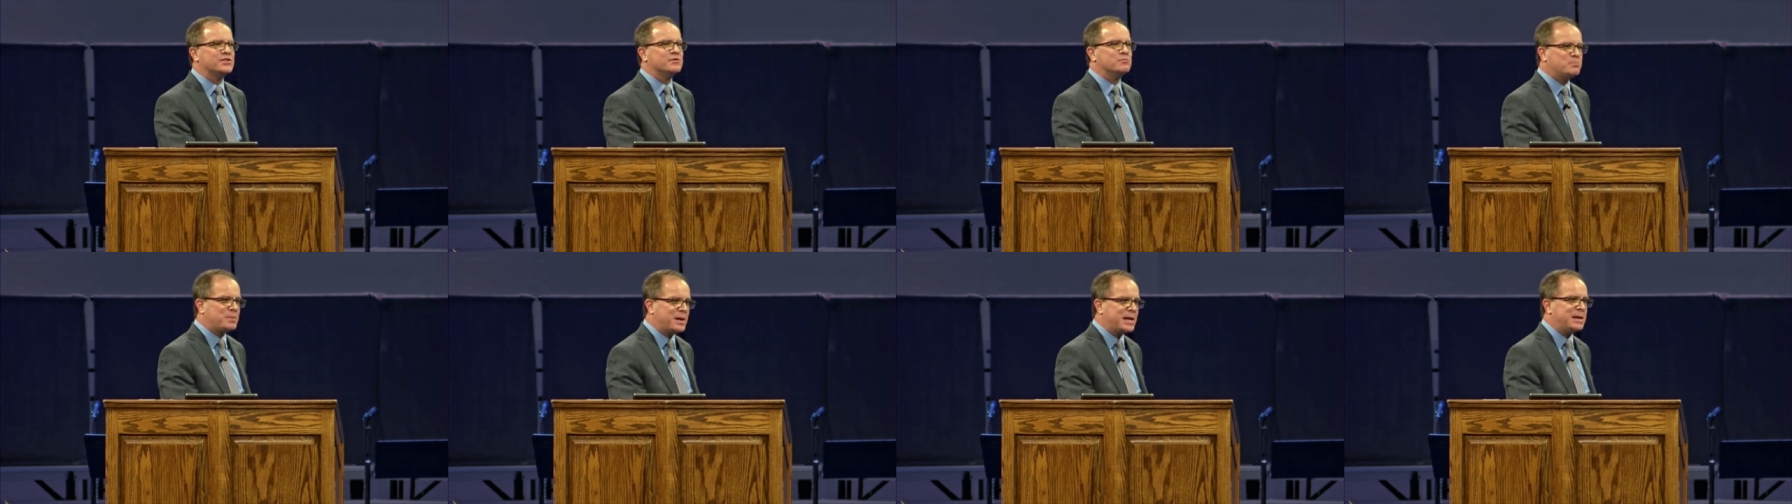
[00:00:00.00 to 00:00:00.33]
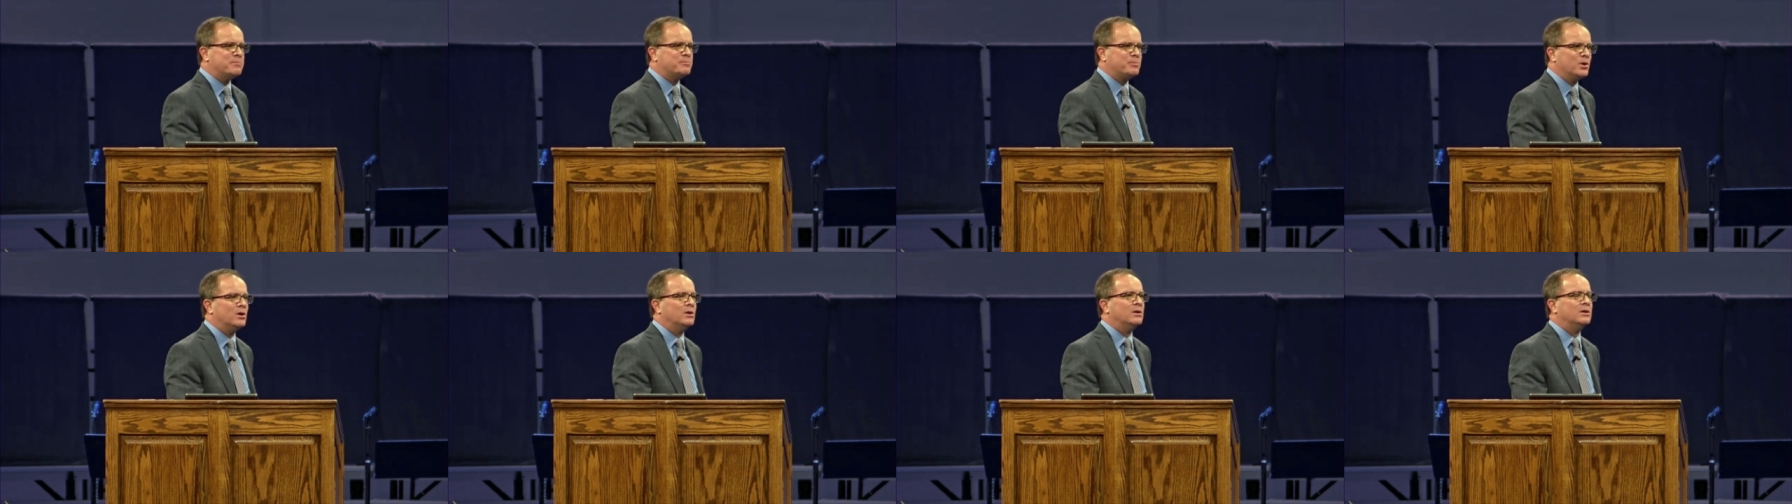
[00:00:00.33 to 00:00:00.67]
of
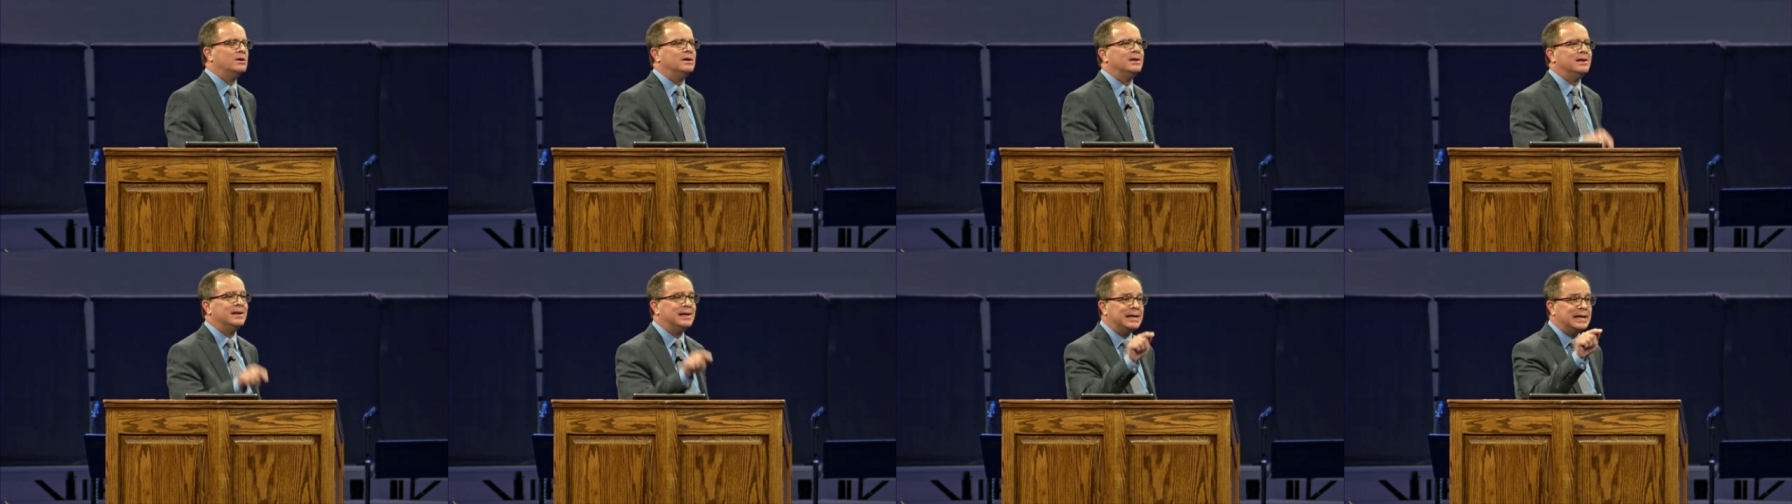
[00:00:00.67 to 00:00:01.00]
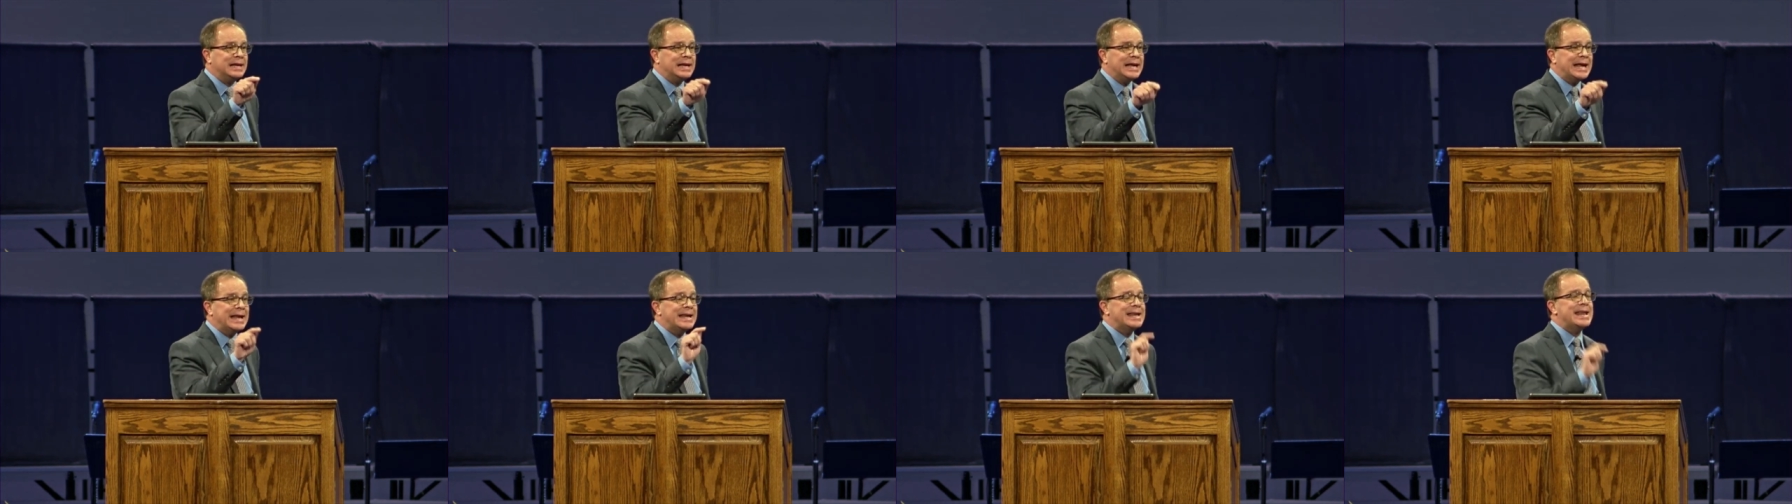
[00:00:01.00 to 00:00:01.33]
people
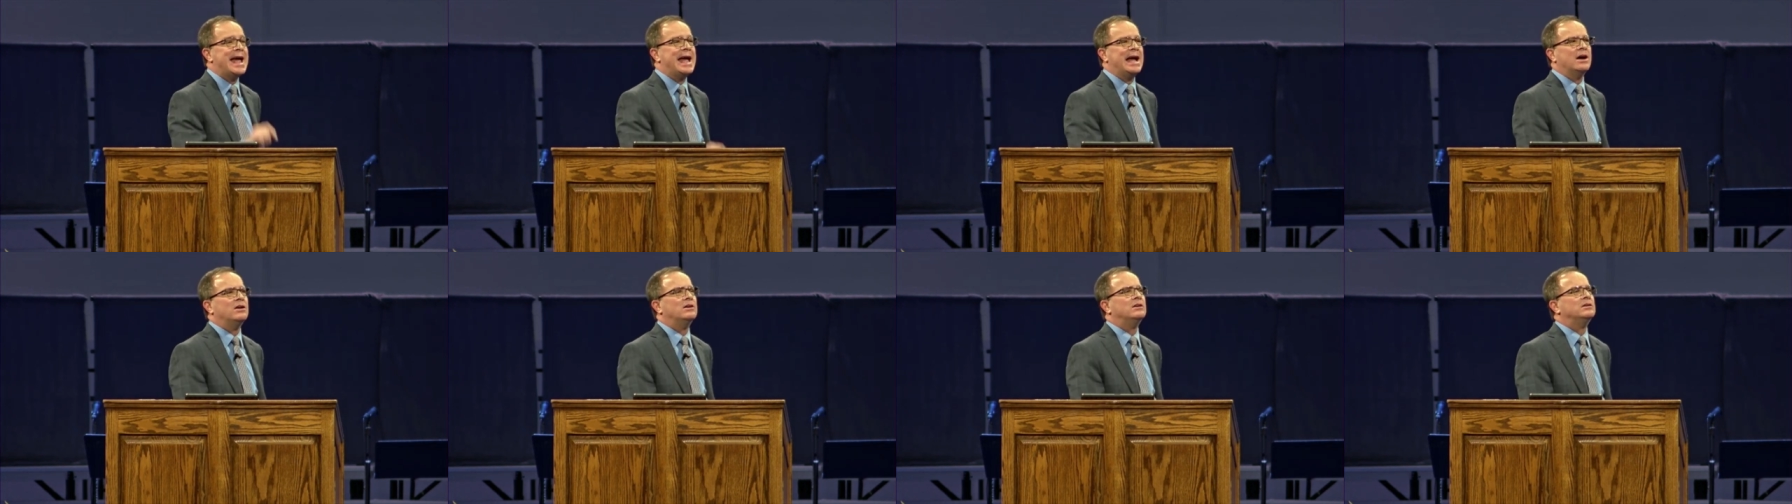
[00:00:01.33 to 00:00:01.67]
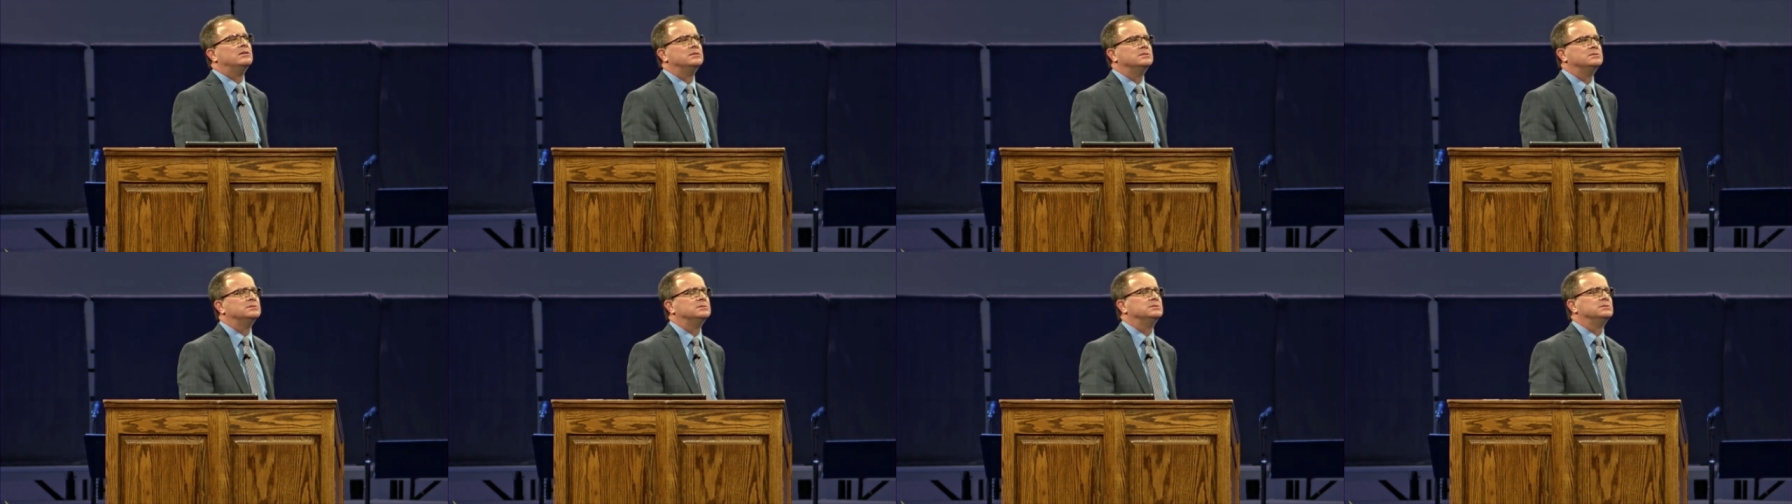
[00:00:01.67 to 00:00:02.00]
in hell.